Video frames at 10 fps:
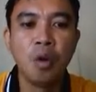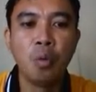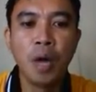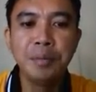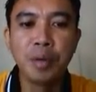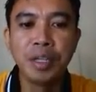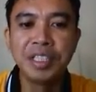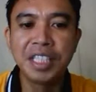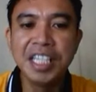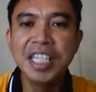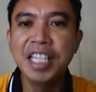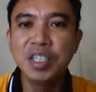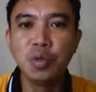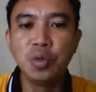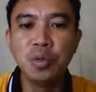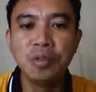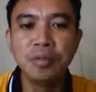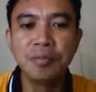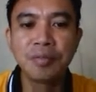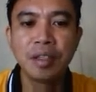1.392
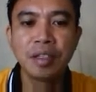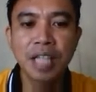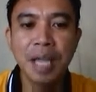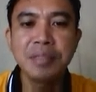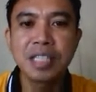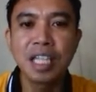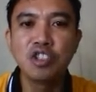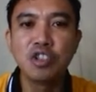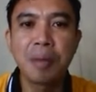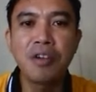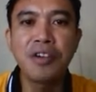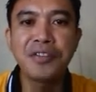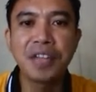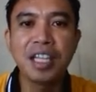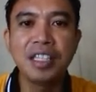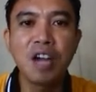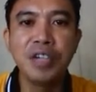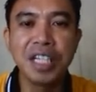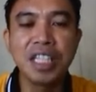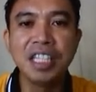times 10 to the power of 9
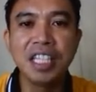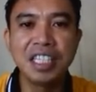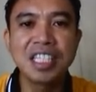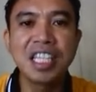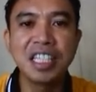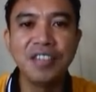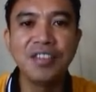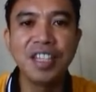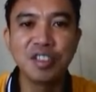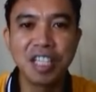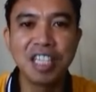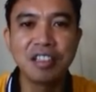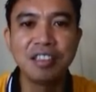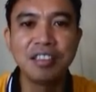written in the scientific notation.